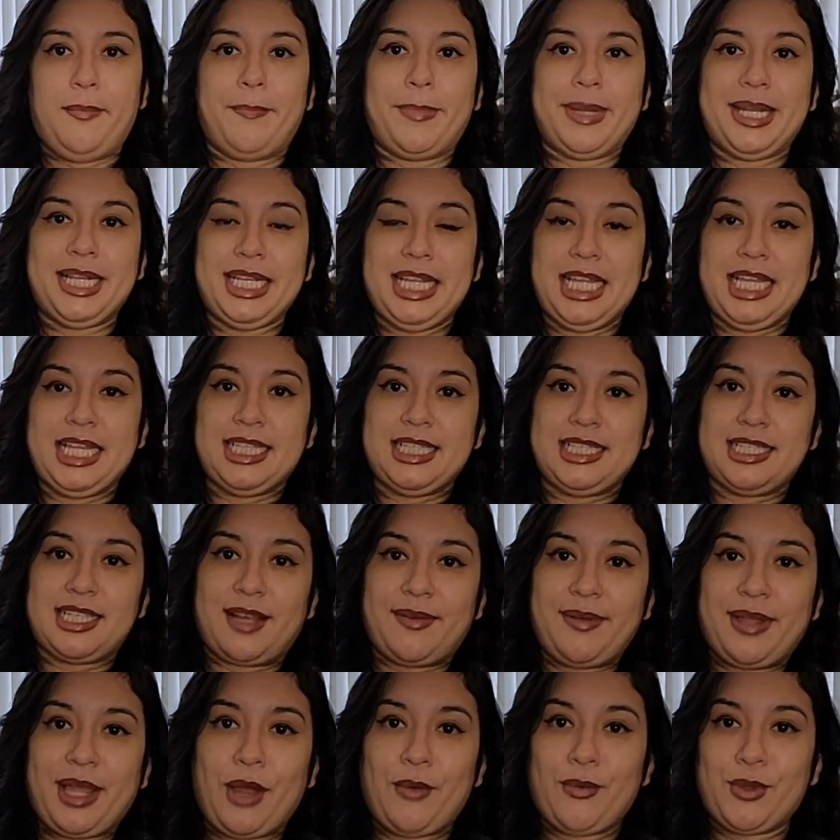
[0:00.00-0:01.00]
But it is
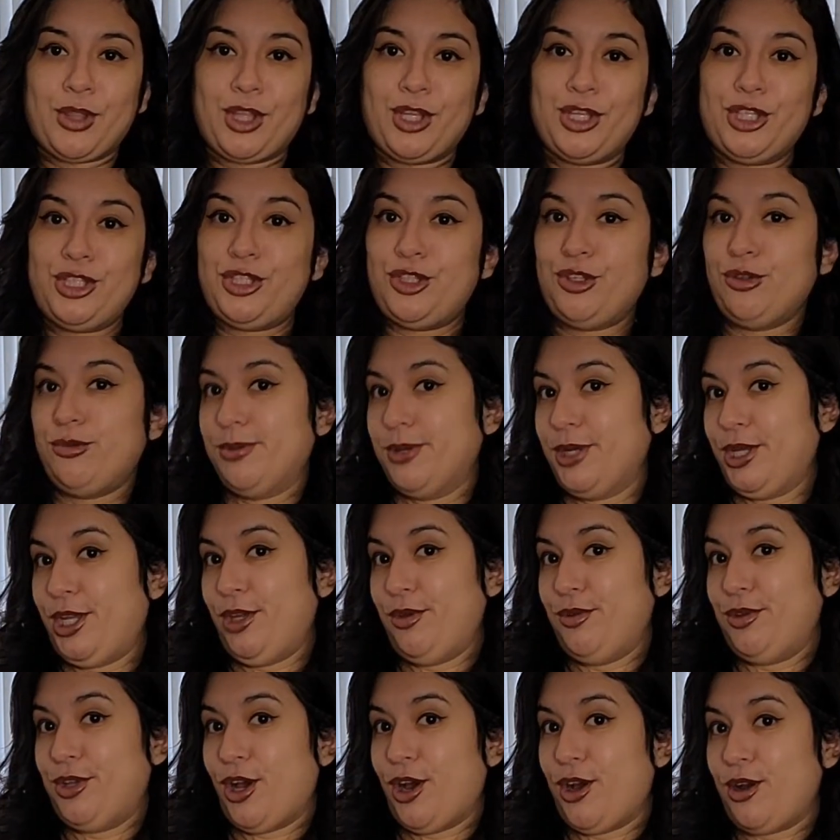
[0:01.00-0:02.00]
coming out with a super
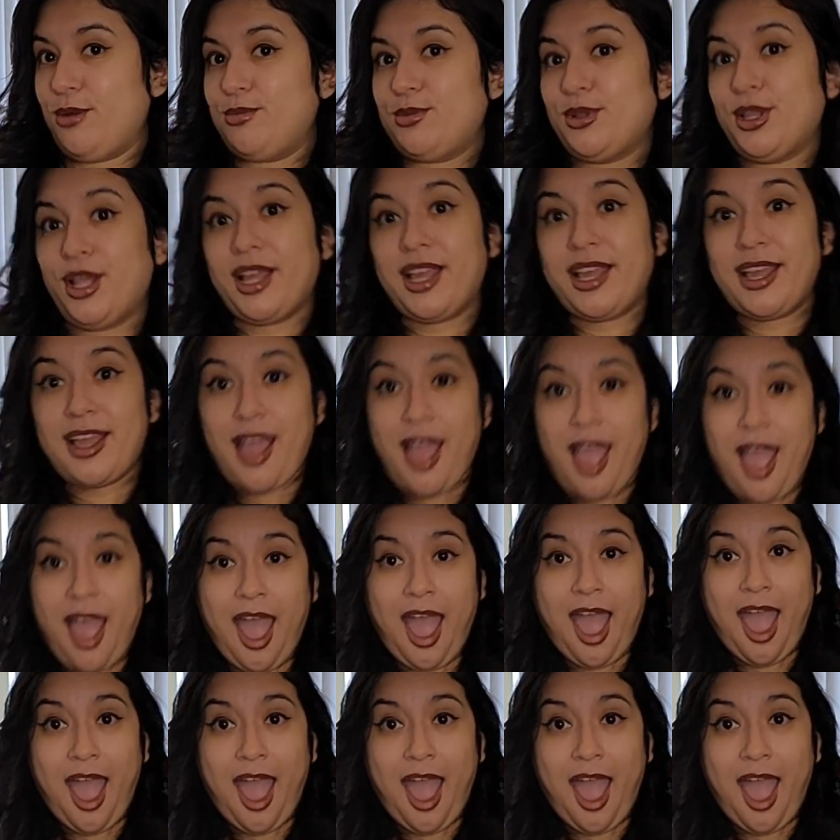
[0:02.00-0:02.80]
cute top. Like,